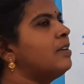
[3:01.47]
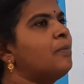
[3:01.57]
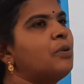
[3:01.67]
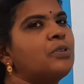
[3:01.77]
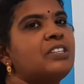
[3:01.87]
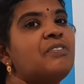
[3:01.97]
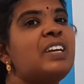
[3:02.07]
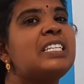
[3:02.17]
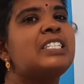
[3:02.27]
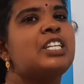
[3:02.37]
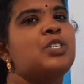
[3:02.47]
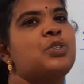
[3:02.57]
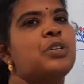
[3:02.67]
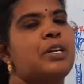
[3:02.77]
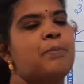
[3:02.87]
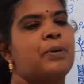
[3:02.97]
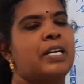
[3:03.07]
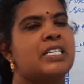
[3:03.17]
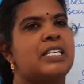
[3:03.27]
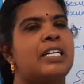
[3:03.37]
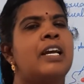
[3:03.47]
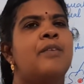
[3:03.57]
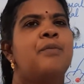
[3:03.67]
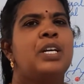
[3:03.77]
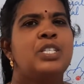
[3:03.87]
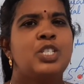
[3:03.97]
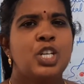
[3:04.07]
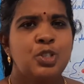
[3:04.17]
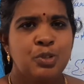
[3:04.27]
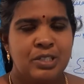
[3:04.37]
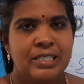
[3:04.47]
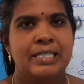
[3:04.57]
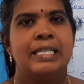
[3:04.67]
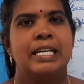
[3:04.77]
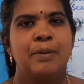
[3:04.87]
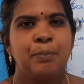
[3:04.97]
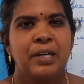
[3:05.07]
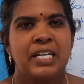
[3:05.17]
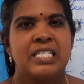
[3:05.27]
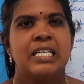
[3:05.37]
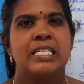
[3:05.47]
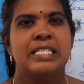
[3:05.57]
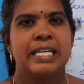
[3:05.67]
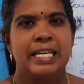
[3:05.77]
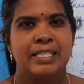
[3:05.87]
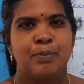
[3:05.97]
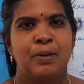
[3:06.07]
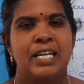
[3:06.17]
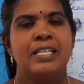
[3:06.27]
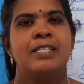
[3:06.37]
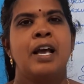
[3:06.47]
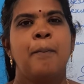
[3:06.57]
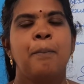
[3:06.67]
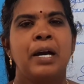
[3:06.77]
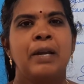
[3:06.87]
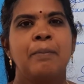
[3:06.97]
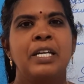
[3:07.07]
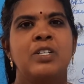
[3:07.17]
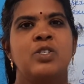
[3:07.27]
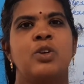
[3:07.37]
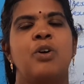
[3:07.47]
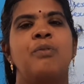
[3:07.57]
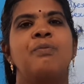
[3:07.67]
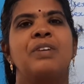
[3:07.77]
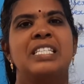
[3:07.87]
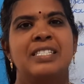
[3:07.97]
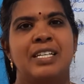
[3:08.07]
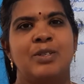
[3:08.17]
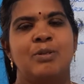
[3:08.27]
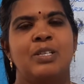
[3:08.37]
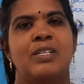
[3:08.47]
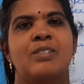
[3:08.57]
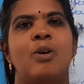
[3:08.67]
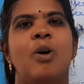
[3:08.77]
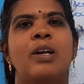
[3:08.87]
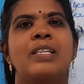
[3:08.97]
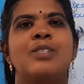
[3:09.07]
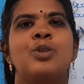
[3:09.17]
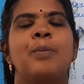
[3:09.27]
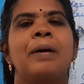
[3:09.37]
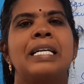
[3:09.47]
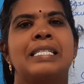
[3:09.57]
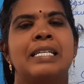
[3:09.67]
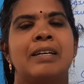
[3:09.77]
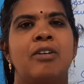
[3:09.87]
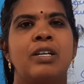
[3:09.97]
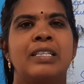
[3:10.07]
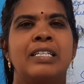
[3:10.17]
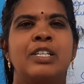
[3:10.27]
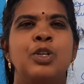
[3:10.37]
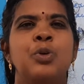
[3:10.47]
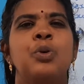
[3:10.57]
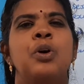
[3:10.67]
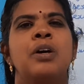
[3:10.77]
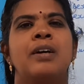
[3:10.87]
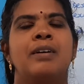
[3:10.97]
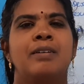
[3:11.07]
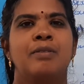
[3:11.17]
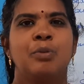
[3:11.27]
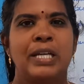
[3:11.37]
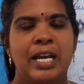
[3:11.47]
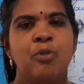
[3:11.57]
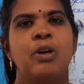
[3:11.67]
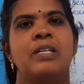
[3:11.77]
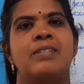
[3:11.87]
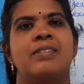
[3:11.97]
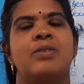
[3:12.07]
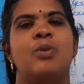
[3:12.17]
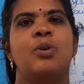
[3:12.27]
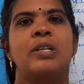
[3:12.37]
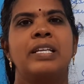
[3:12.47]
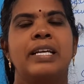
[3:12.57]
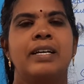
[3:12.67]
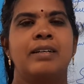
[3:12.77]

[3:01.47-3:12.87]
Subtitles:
about the vegetative reproduction. Vegetative reproduction takes place by means of vegetative cells or the somatic or the new young ones or the